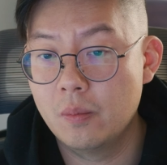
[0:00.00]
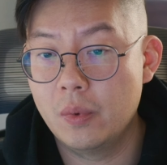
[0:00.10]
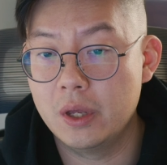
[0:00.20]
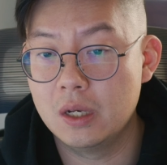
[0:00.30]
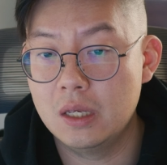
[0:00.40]

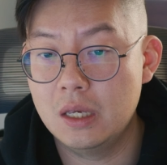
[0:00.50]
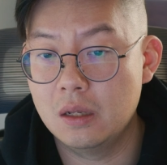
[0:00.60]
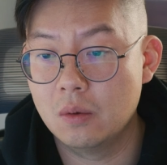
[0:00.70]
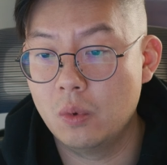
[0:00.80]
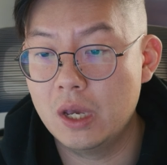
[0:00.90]
but
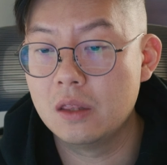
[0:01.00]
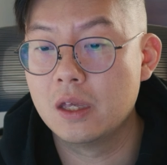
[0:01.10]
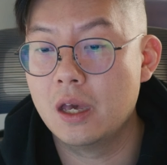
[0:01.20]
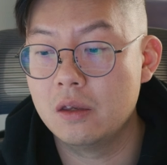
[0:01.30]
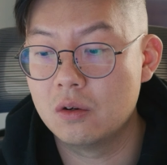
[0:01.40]
in a way
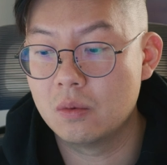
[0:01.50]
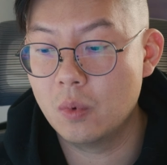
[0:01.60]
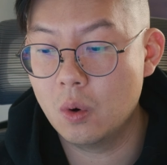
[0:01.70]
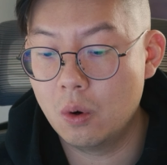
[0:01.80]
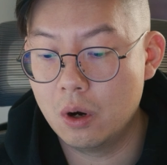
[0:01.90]
that you're
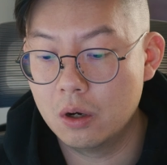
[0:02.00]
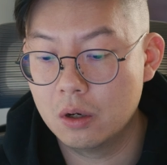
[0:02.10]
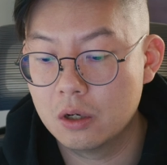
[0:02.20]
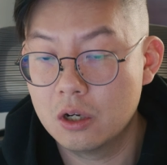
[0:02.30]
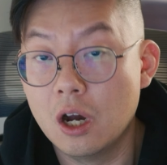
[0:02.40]
more
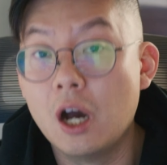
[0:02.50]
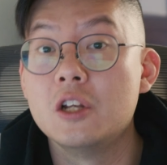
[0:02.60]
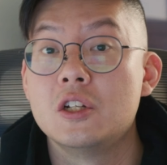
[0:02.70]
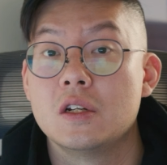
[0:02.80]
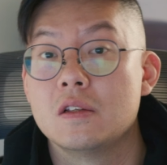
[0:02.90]

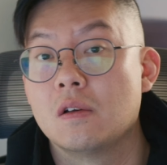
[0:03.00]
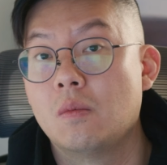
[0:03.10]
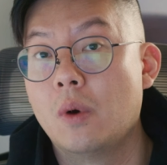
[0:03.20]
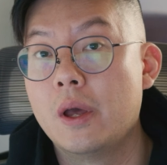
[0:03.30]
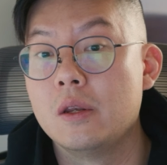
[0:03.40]
conscious
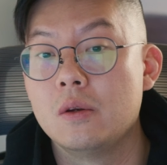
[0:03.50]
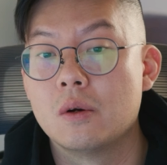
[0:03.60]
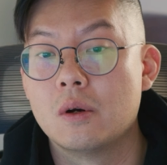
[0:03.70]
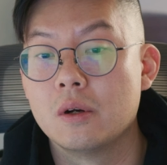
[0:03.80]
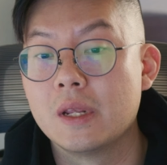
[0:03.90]
of what
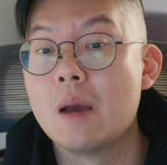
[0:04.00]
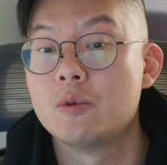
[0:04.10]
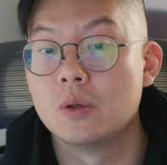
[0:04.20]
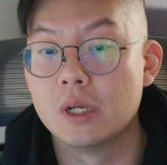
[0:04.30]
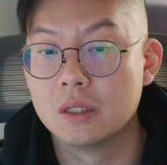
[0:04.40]
you're
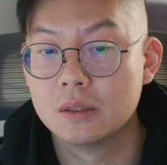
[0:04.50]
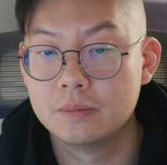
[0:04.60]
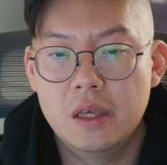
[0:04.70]
capturing.